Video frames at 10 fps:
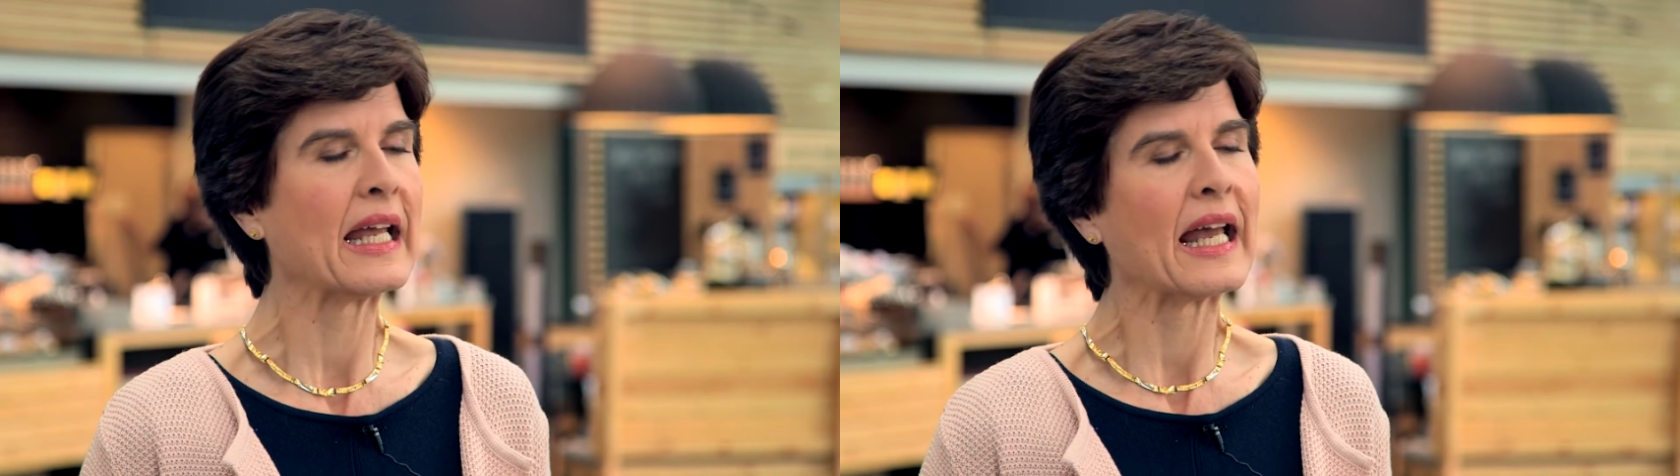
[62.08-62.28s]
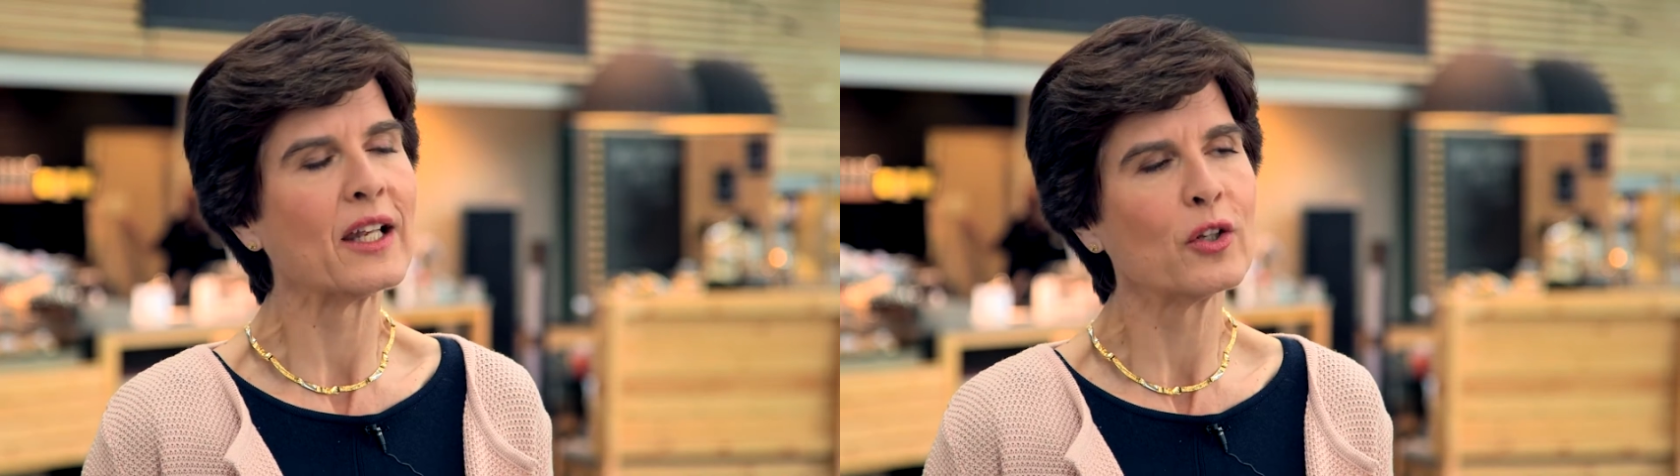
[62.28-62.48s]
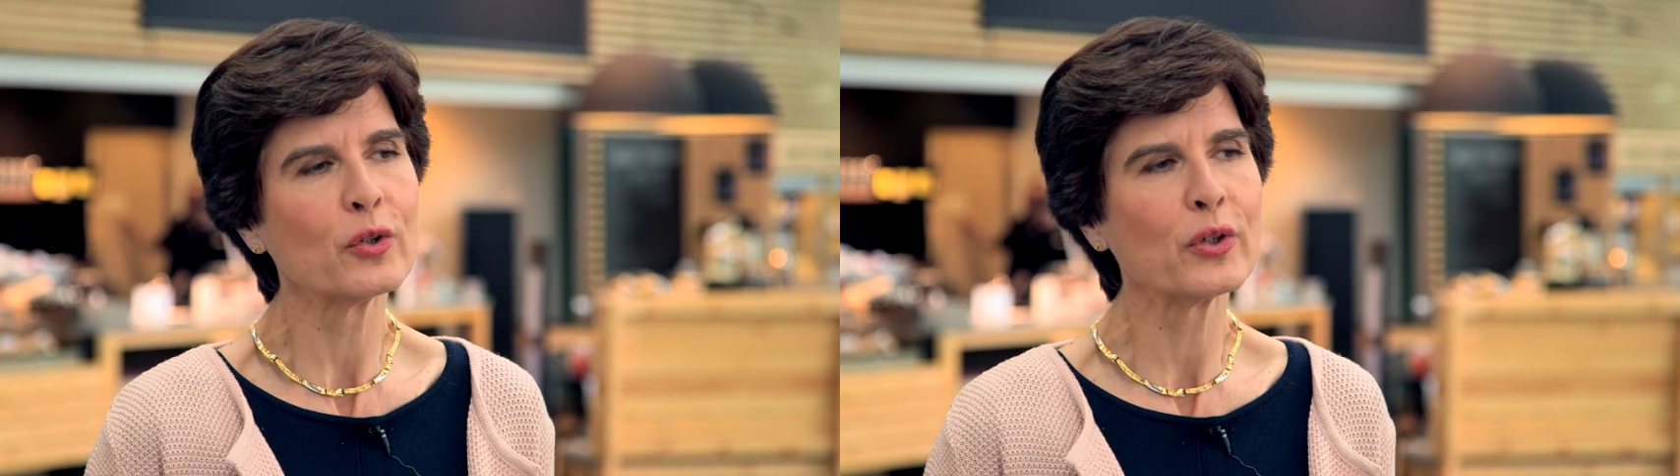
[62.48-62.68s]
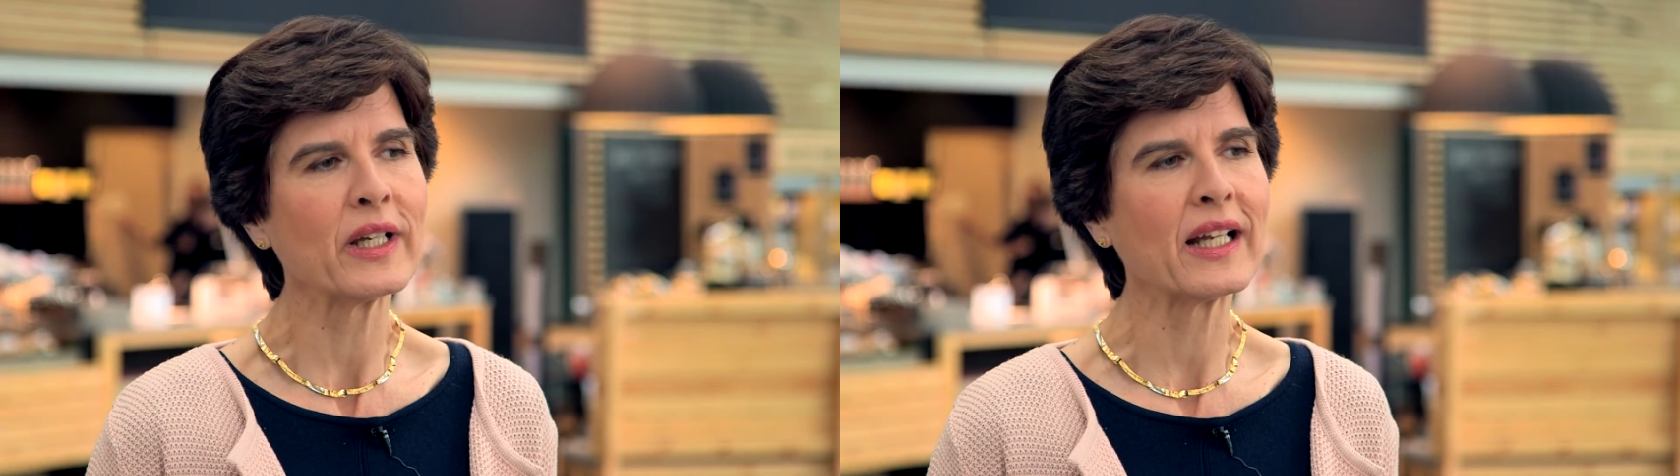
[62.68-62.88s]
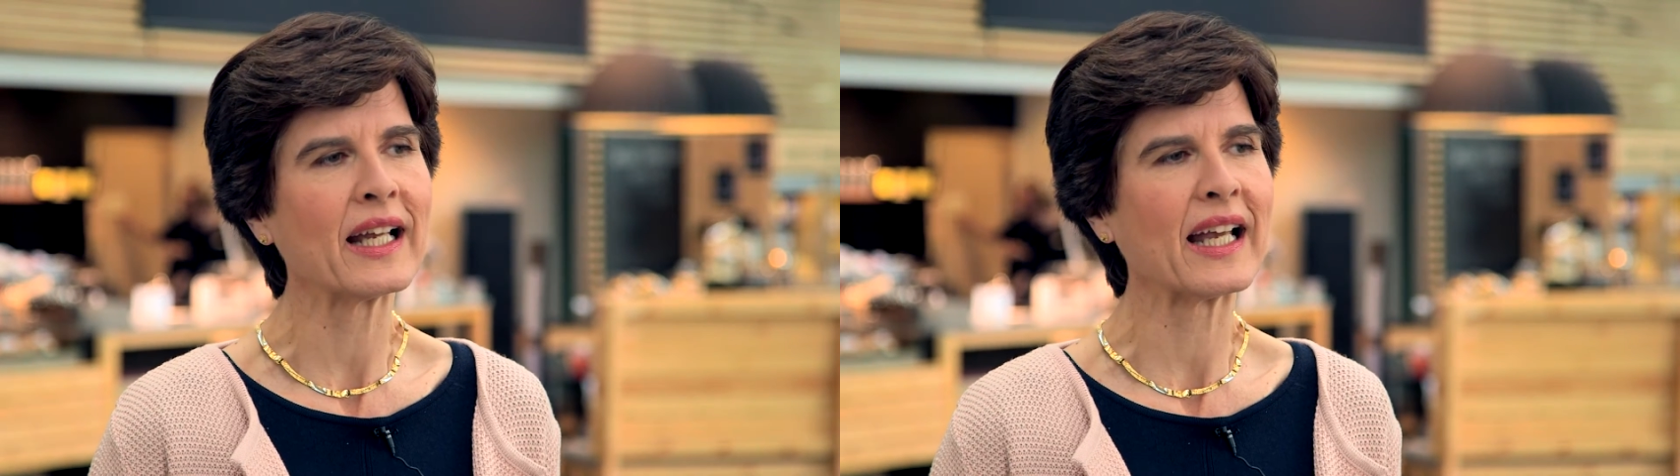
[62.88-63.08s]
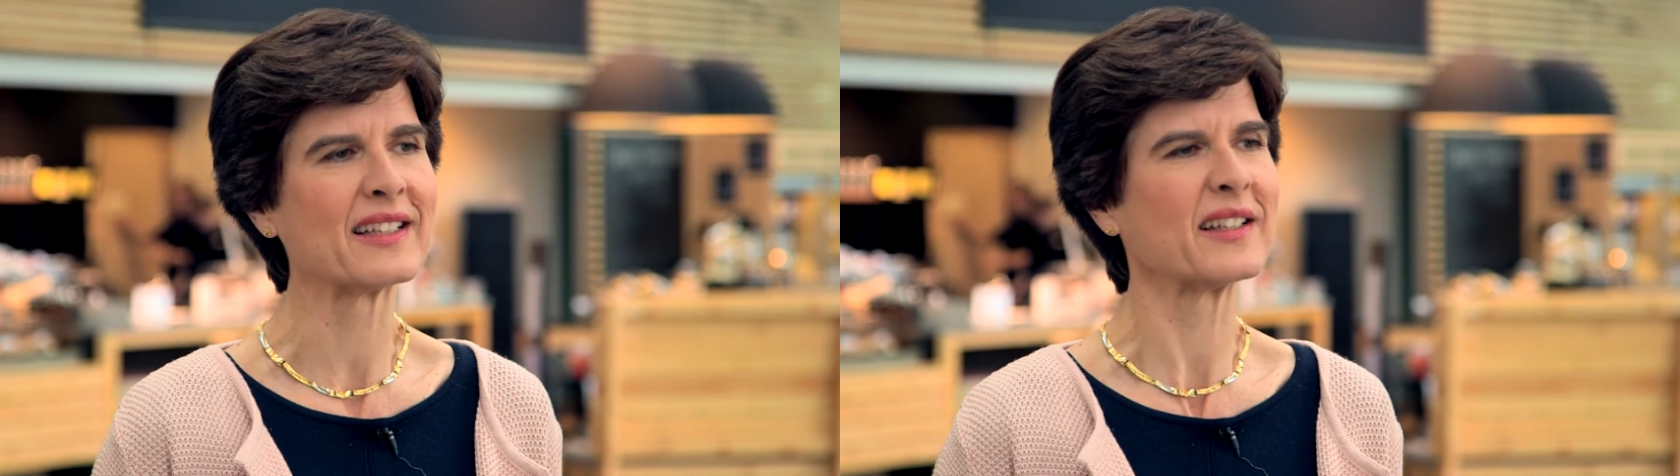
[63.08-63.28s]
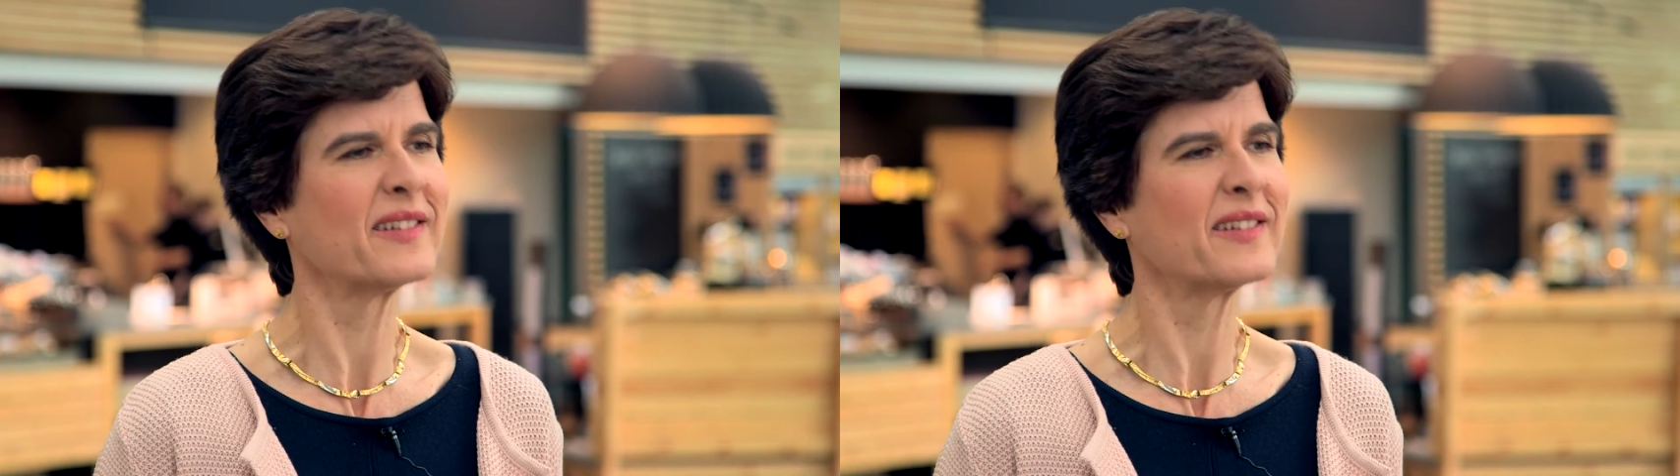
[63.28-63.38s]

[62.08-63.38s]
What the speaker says: and learning has a